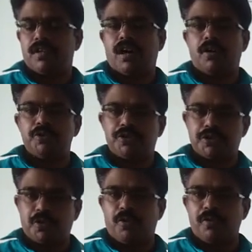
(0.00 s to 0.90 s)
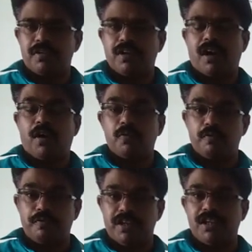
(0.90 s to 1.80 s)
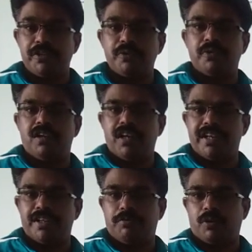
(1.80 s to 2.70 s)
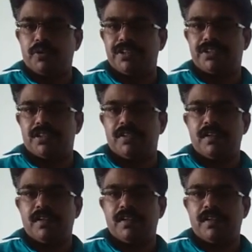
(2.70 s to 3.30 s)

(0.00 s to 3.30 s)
how strong, how well you lay the foundation,